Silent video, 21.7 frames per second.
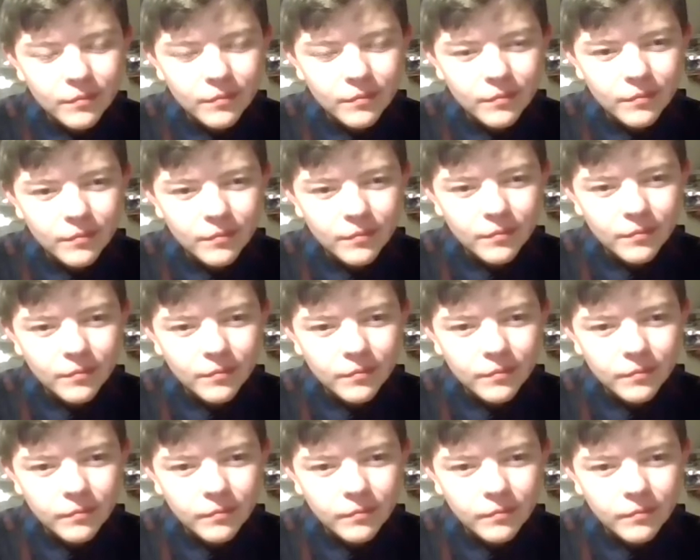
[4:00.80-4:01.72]

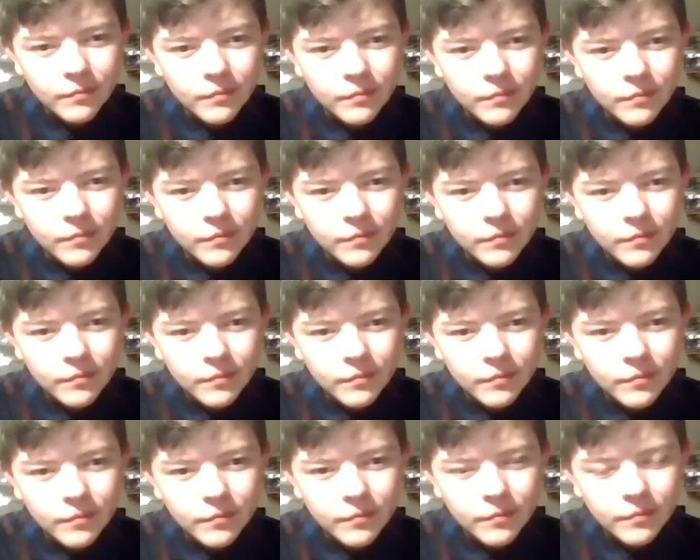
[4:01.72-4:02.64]

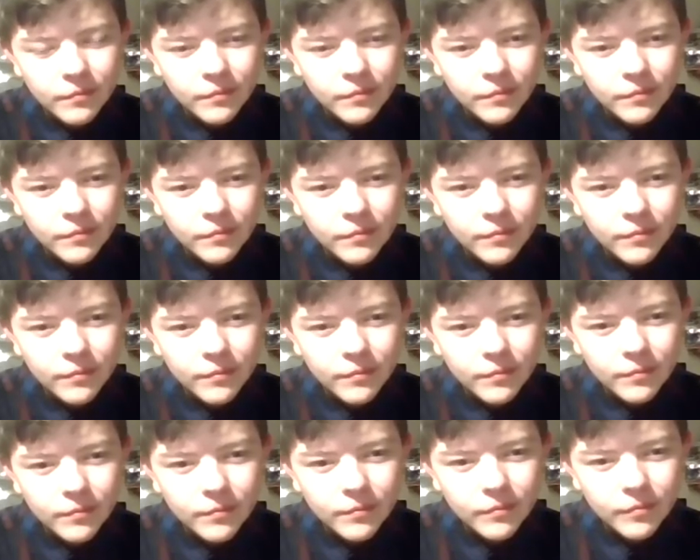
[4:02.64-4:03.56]

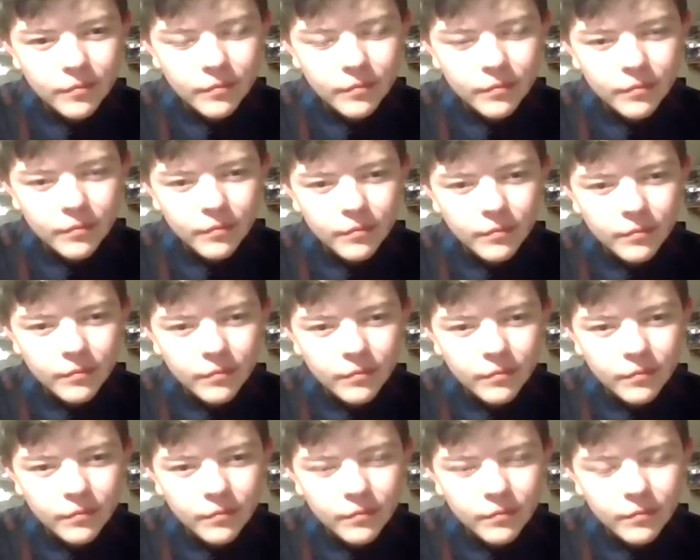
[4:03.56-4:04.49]

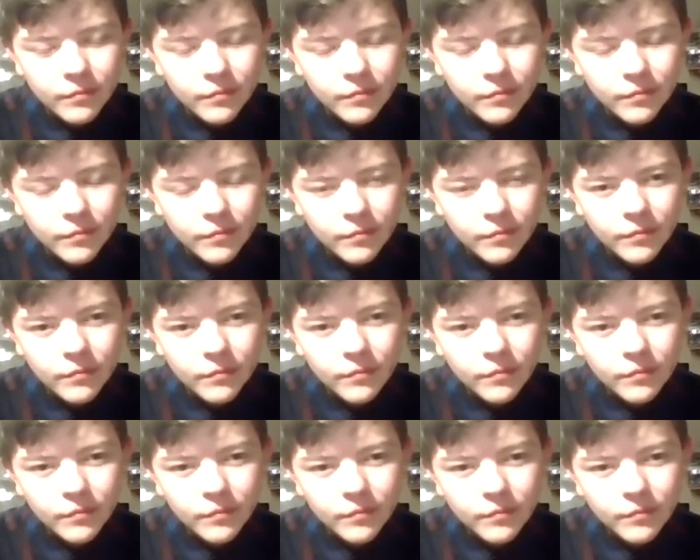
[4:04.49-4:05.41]

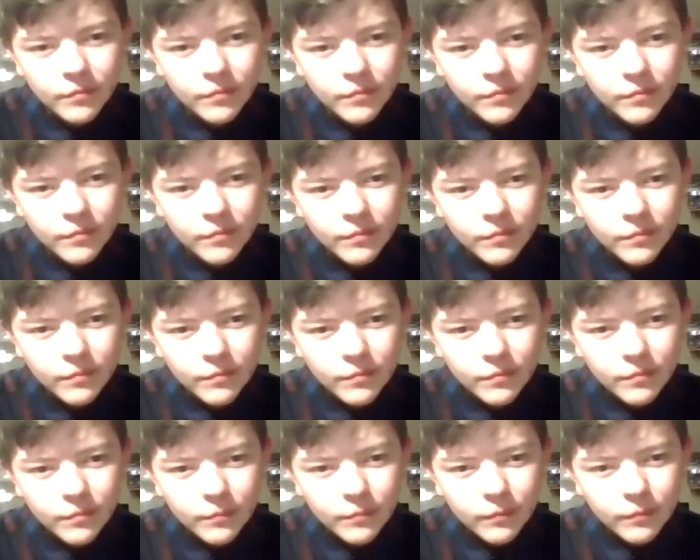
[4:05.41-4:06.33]

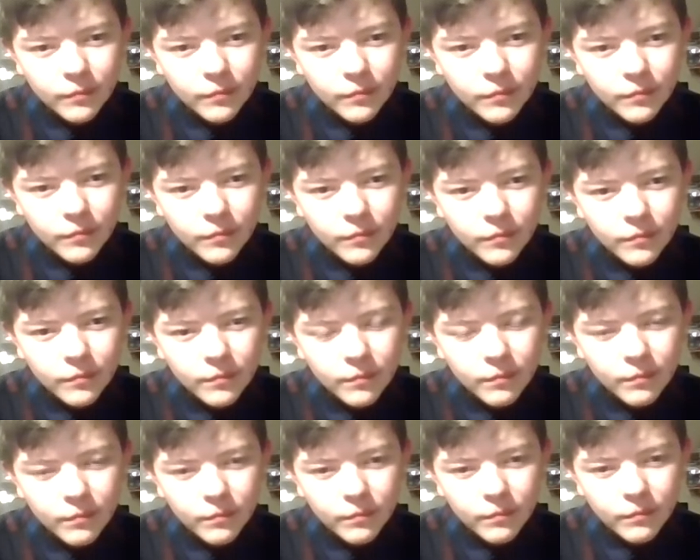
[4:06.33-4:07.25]

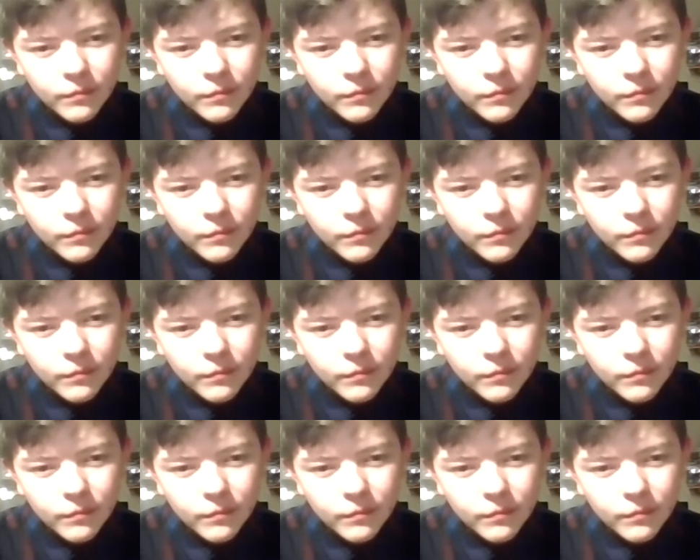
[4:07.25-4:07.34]
This person isn't speaking.